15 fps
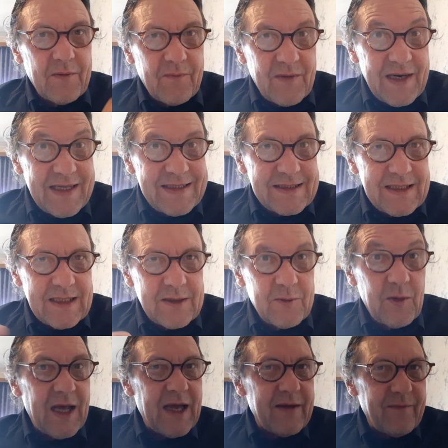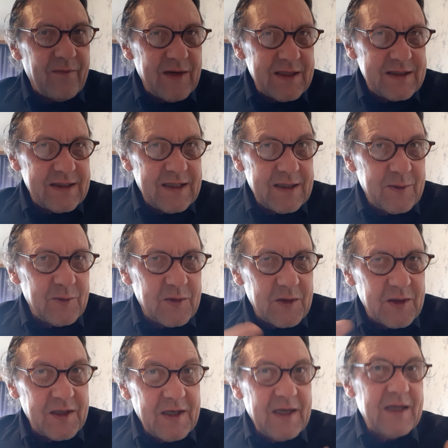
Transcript: listening to life, listening to